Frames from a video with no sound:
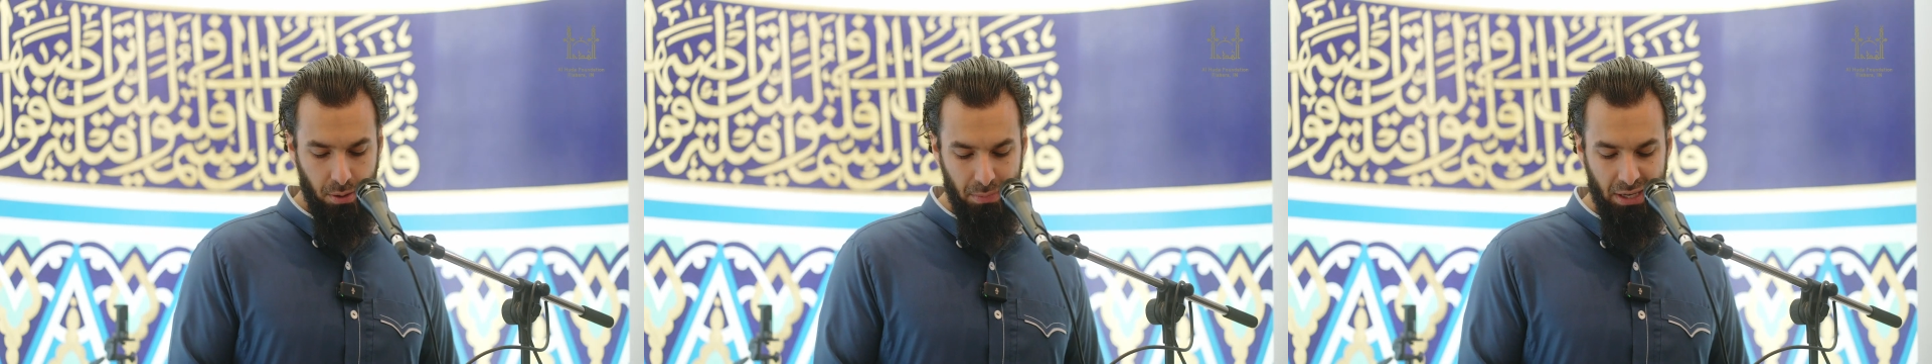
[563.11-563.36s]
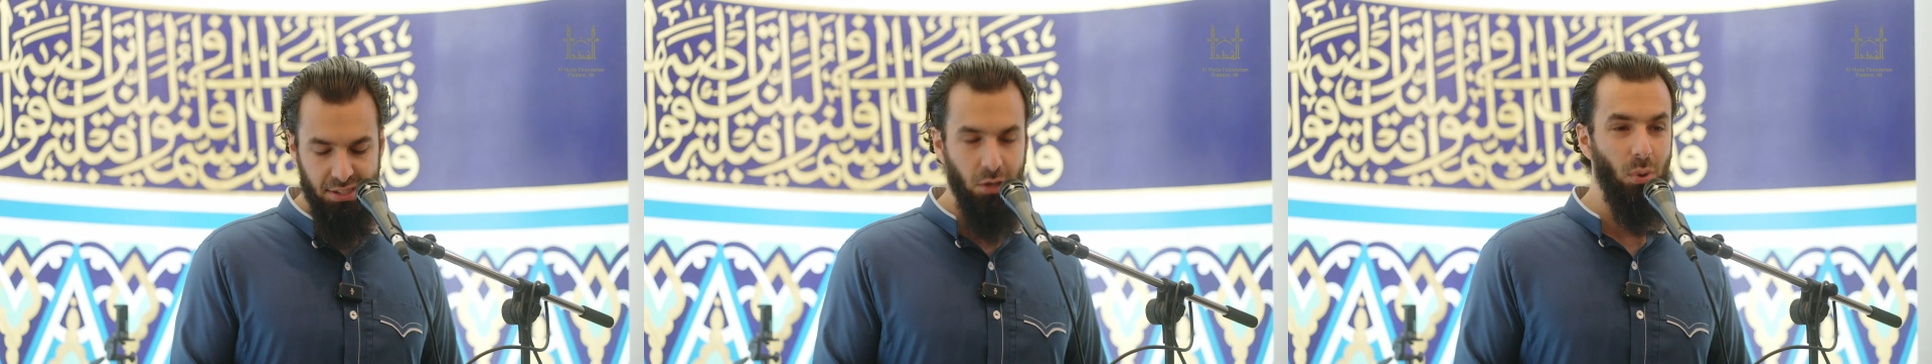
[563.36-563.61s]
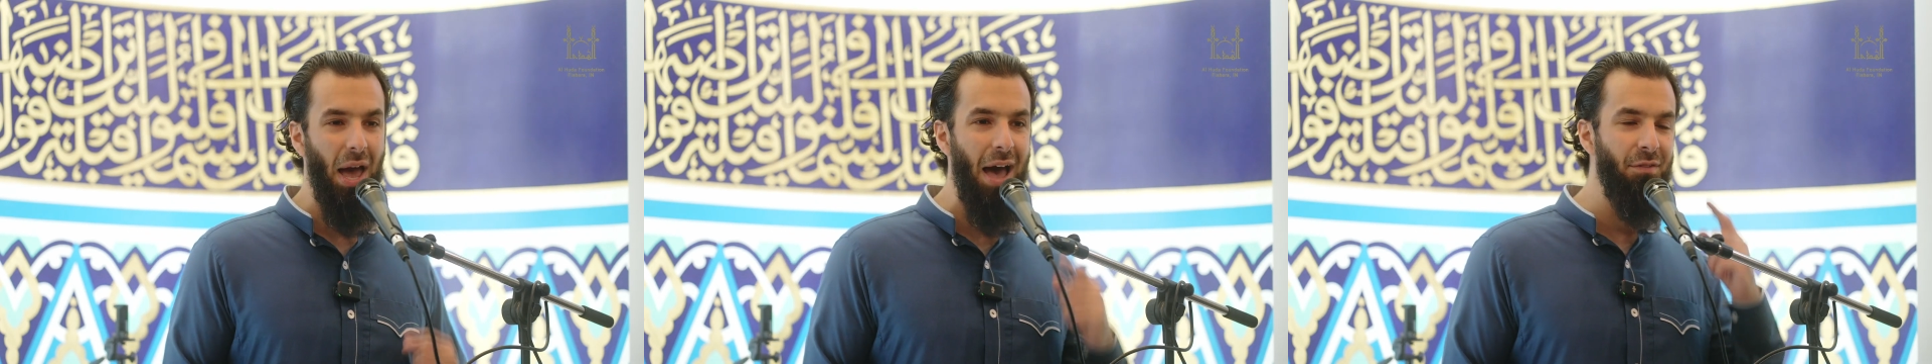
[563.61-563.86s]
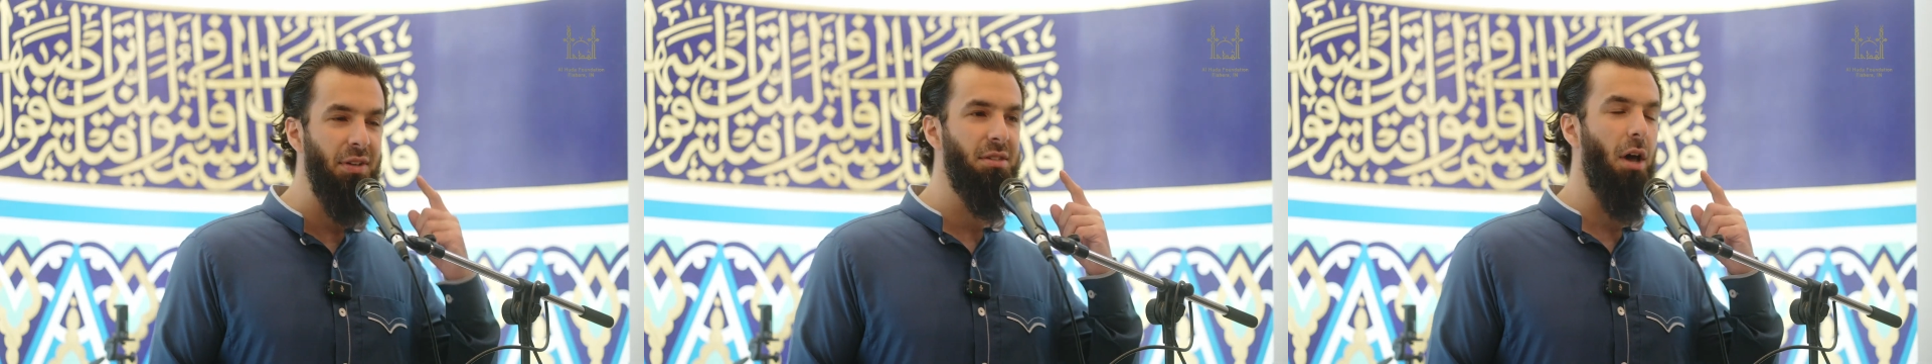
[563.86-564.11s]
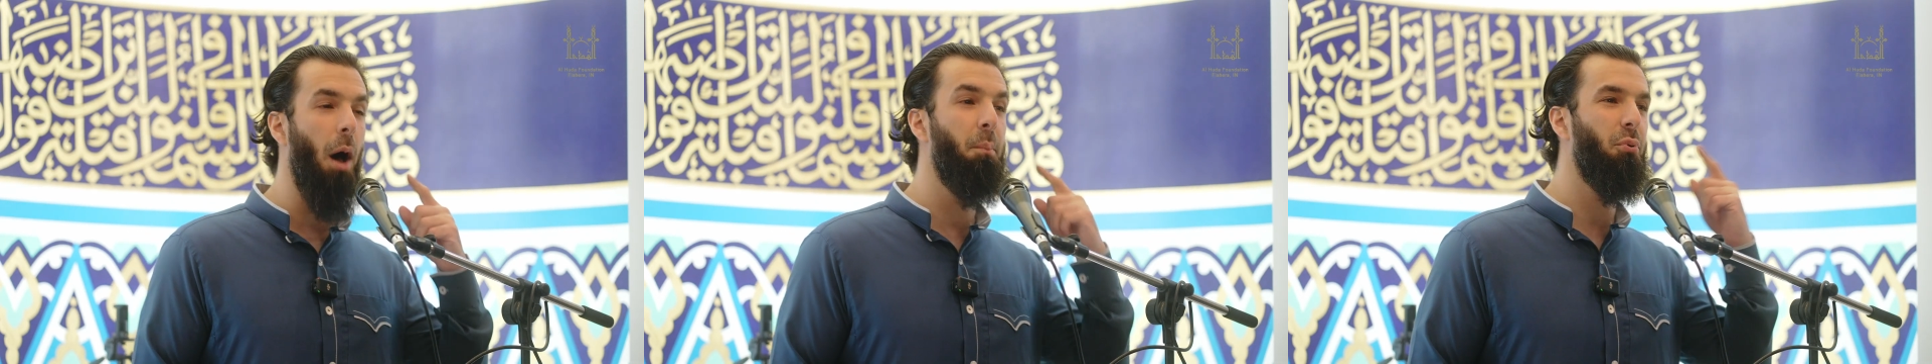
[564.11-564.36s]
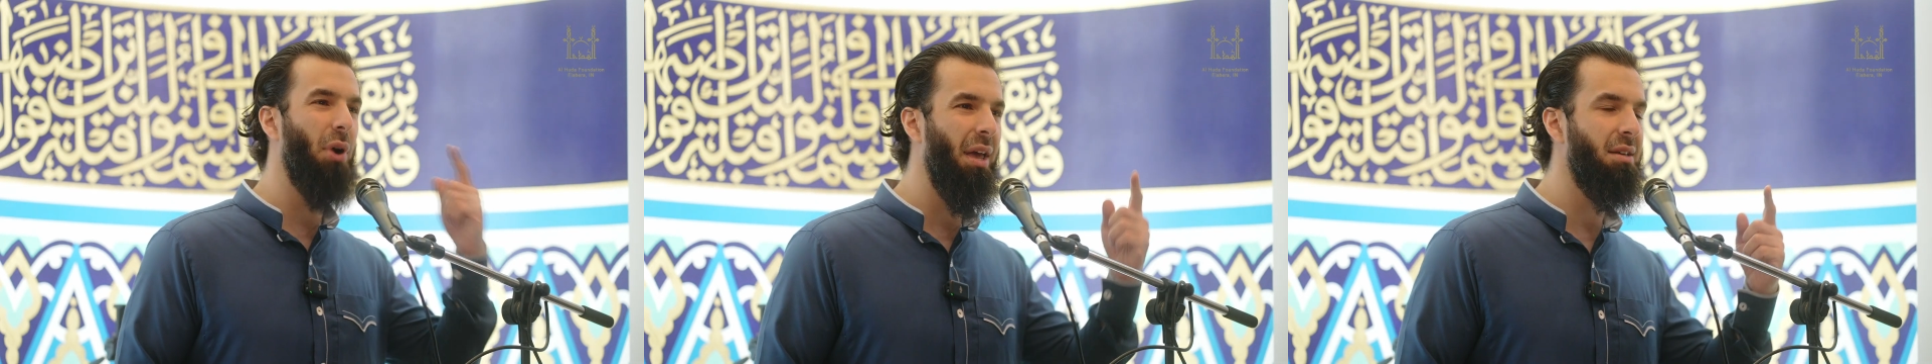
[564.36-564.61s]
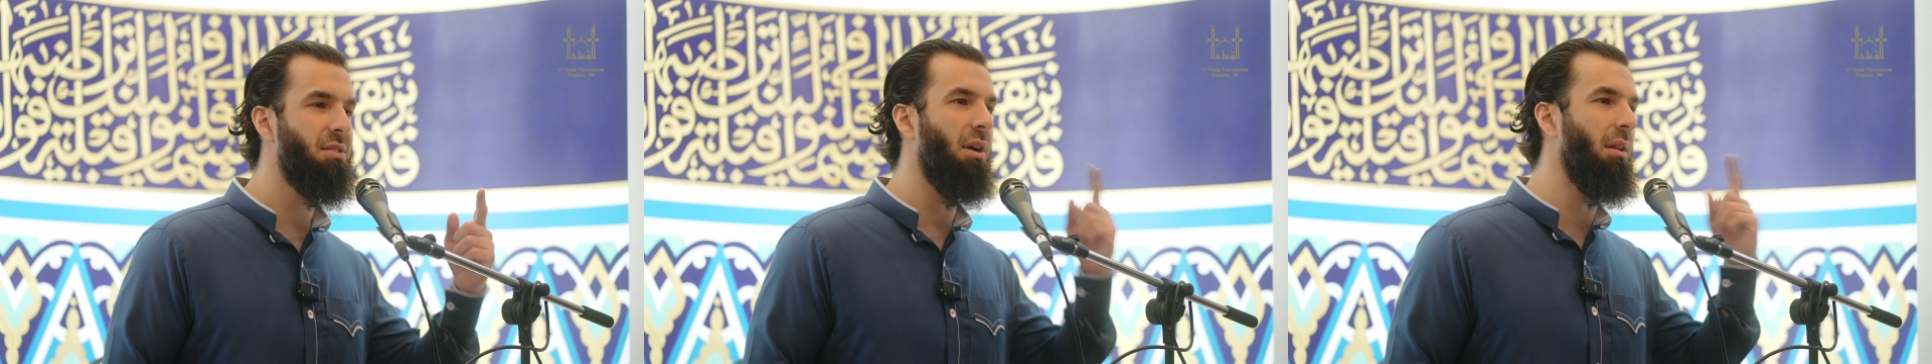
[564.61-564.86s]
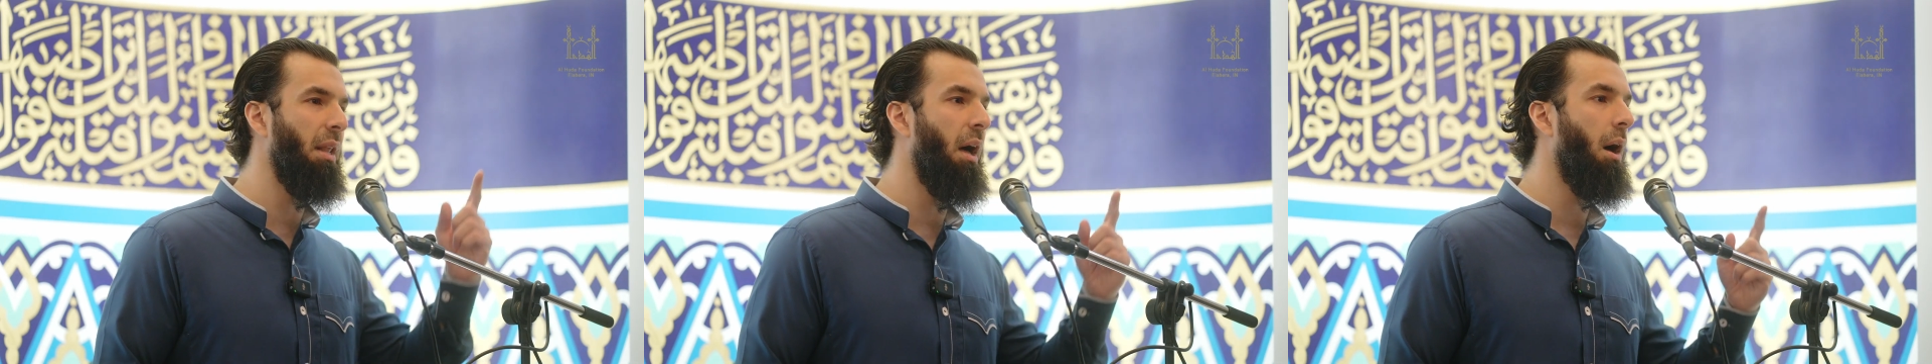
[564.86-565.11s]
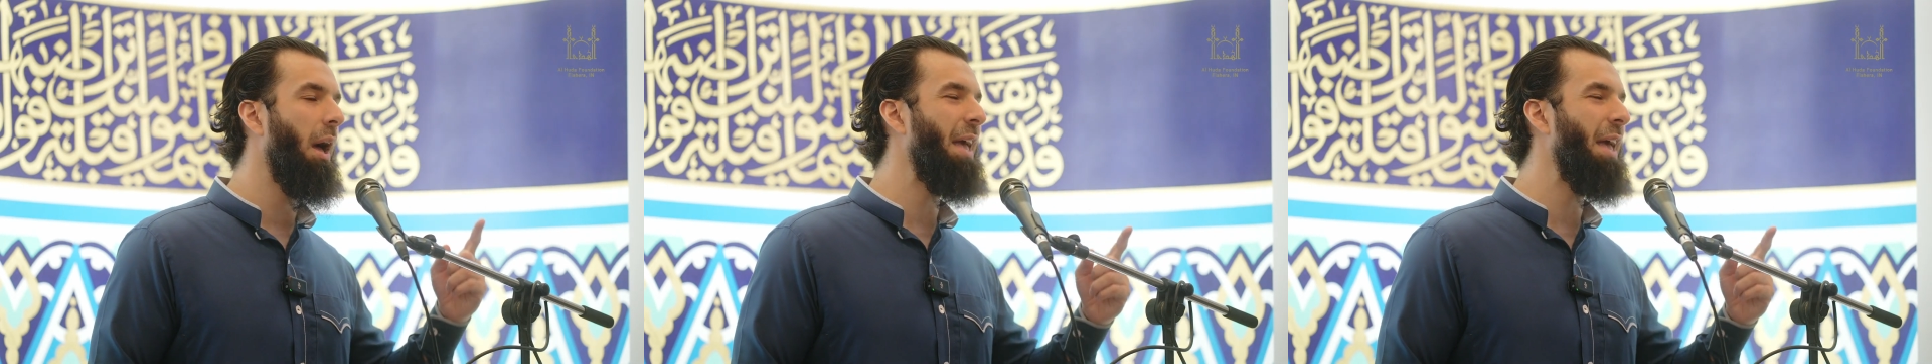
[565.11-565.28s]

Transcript: means that you haven't appraised Allah,